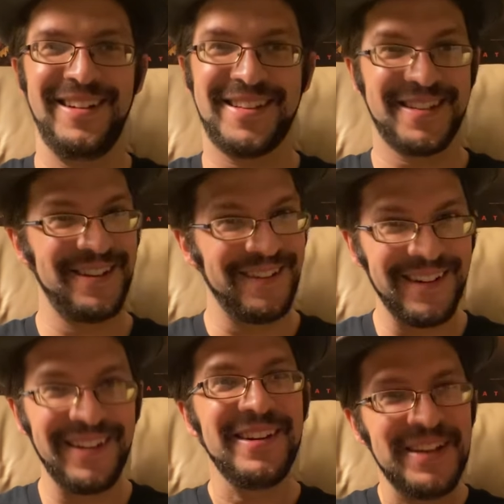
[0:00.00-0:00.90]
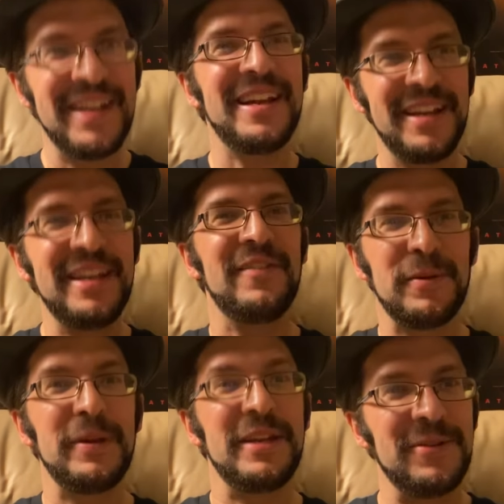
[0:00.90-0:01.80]
So you
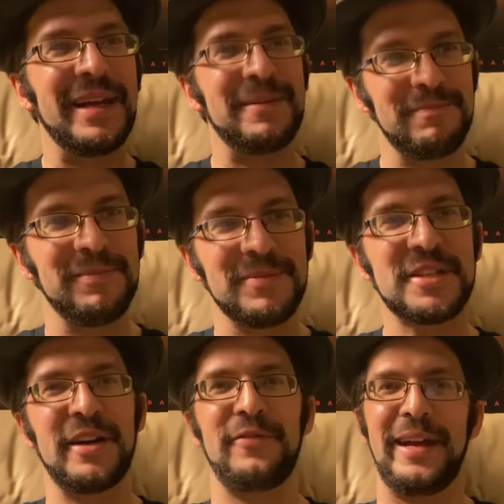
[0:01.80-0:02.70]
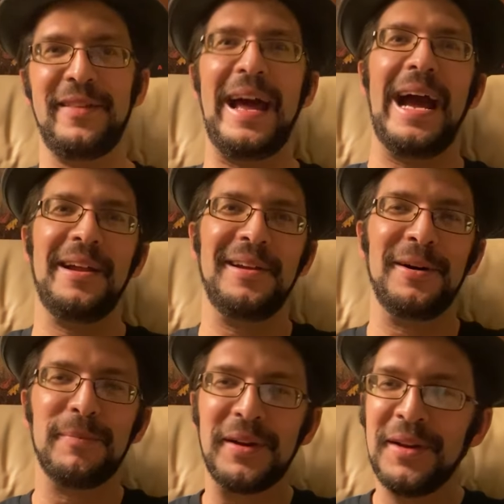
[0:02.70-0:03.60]
get stuff like that,
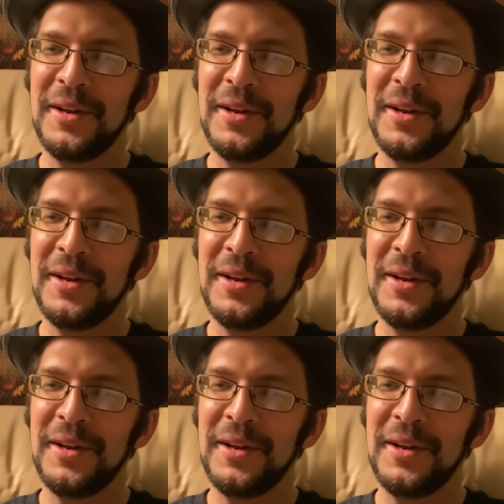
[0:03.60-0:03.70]
but